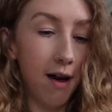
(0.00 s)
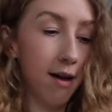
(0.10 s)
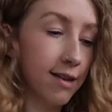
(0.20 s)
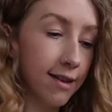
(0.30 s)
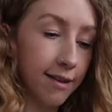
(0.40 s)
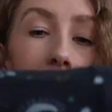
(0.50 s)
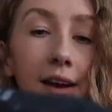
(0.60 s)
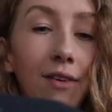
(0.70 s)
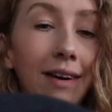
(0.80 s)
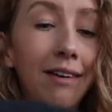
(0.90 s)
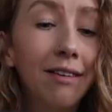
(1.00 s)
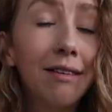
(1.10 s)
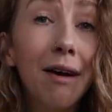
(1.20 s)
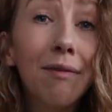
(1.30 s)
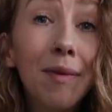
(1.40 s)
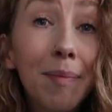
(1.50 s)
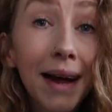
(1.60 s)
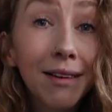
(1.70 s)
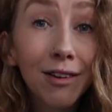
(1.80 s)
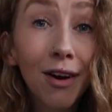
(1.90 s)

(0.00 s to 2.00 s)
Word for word: Us, and I just love the pattern.